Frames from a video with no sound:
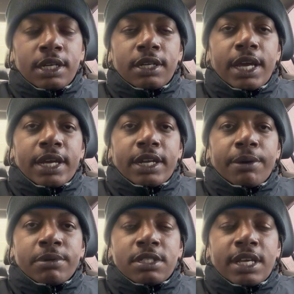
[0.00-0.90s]
and they
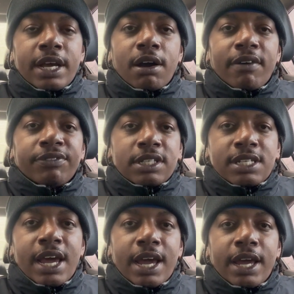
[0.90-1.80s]
would take off the
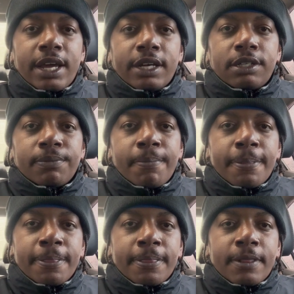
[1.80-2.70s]
tag,
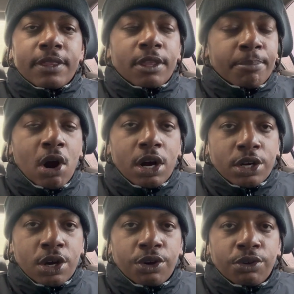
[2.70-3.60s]
the
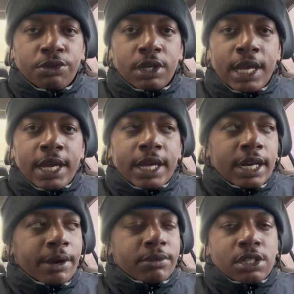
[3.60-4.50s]
barcode, and
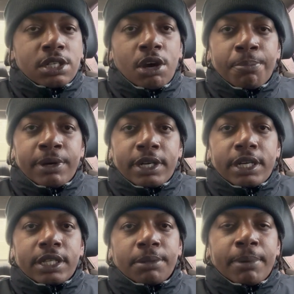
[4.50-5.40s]
they would just go put it
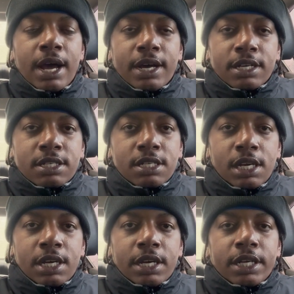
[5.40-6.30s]
in the box
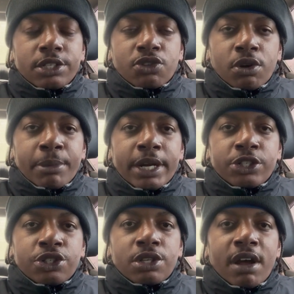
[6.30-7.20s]
in the store
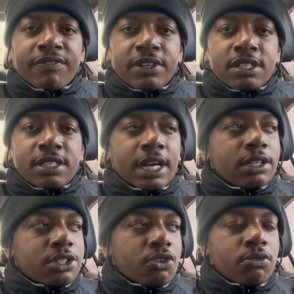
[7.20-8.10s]
manager's office. Now,
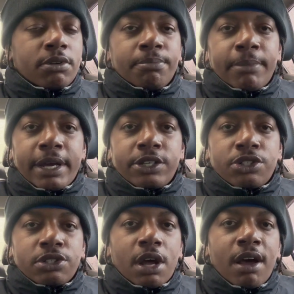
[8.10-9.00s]
the store
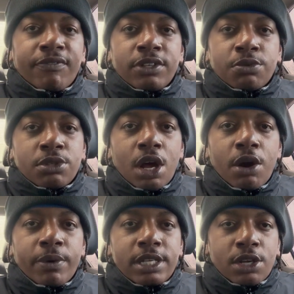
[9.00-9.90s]
manager's office was
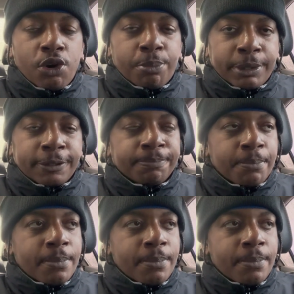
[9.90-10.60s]
always open,